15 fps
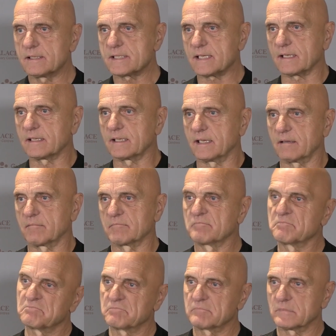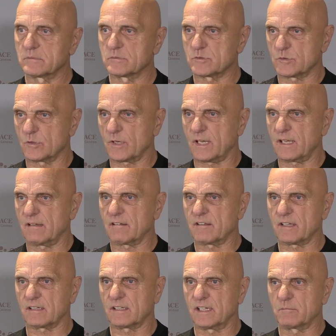Second game was alright, the
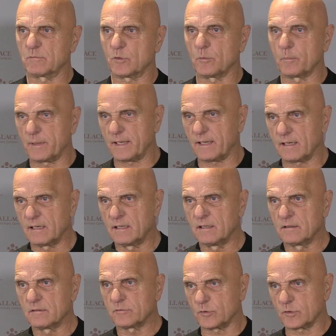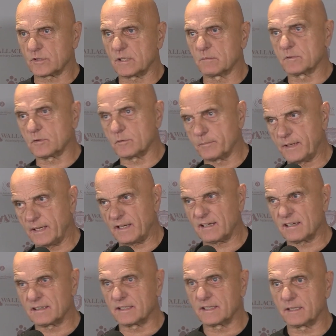third game we got better. Fourth game we got better,
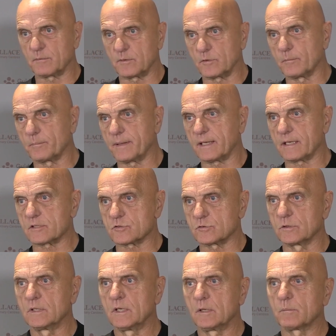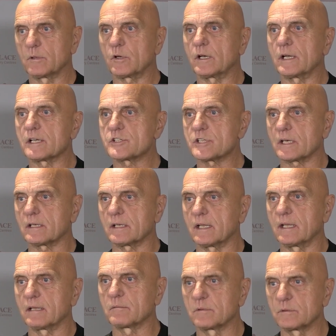and today we got better. So we're on our
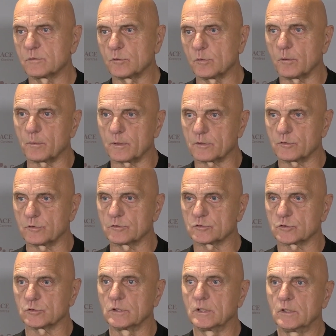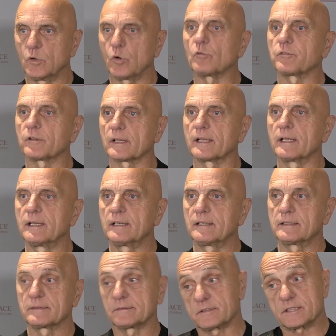journey, and we know what we're doing. So hopefully
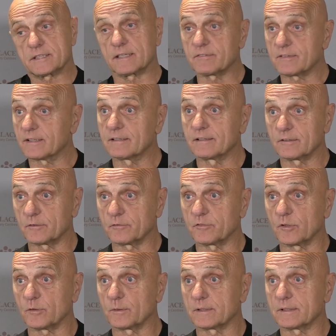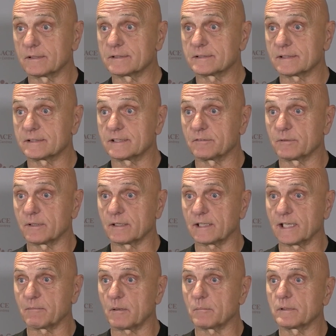we just have to look forward and to see if we can
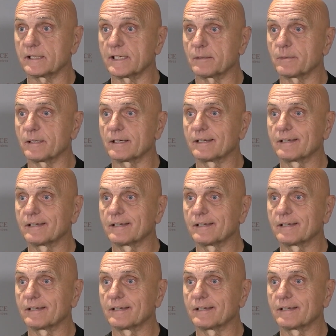climb up the league a bit.